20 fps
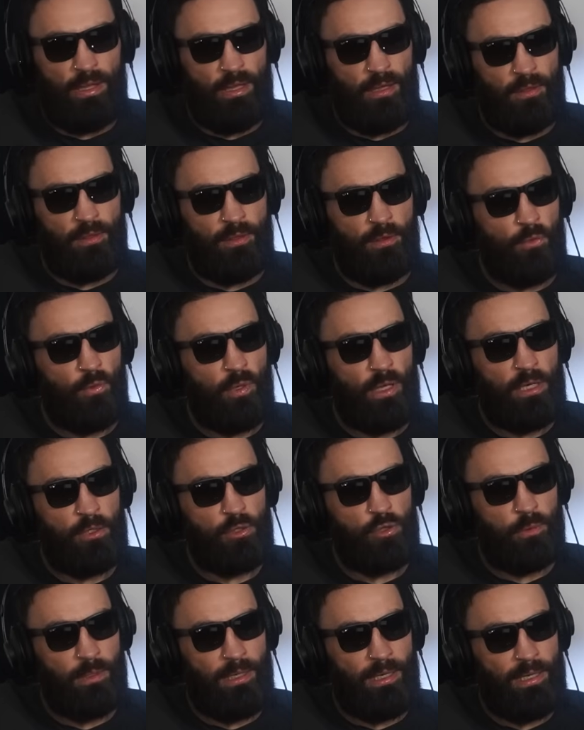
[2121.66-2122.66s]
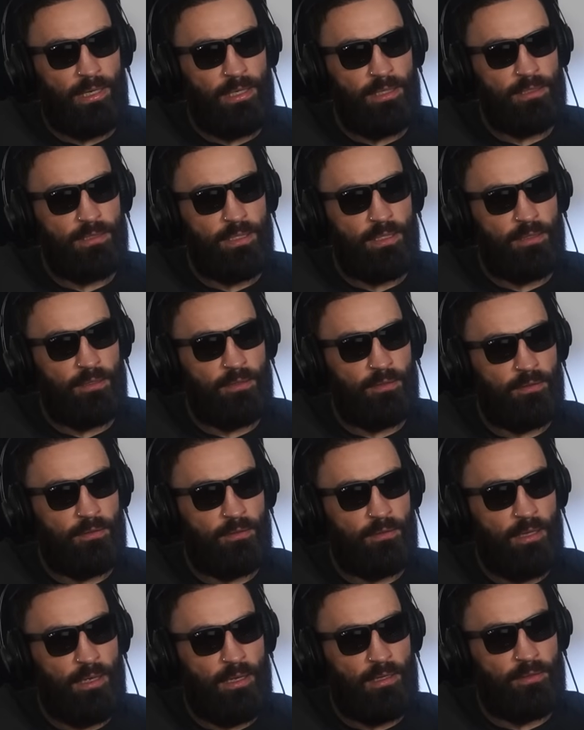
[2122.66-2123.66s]
the only issue with that is it
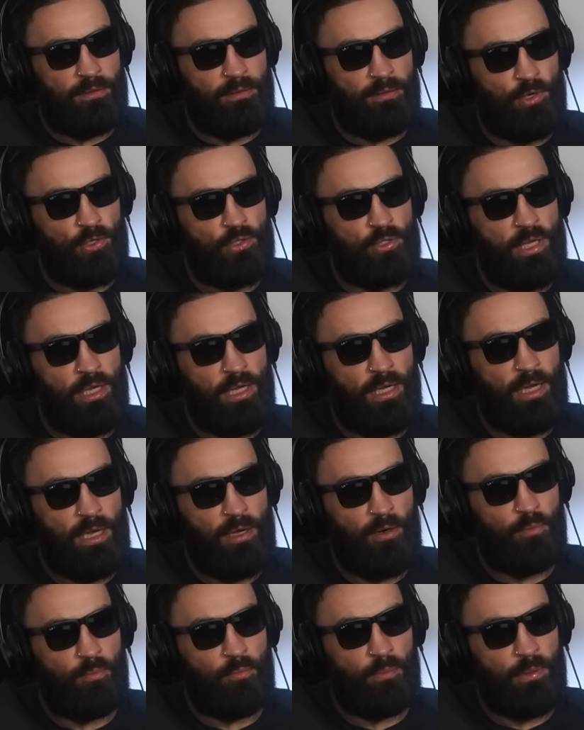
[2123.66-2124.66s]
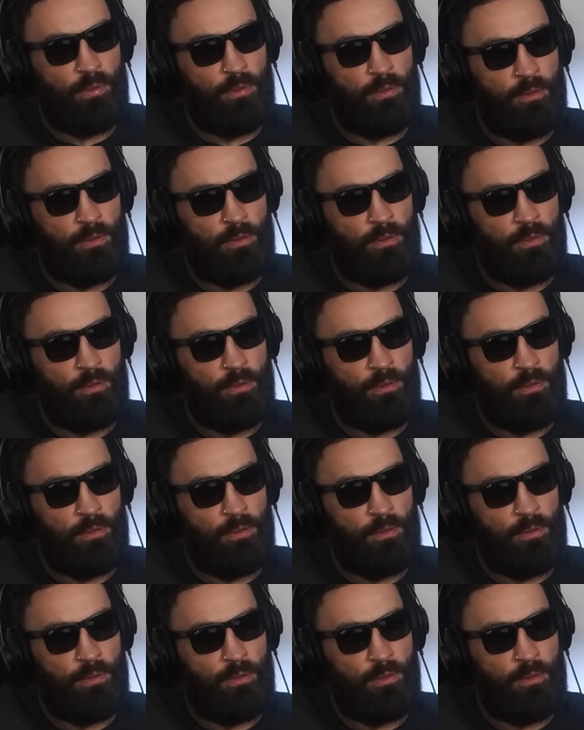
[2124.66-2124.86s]
doesn't help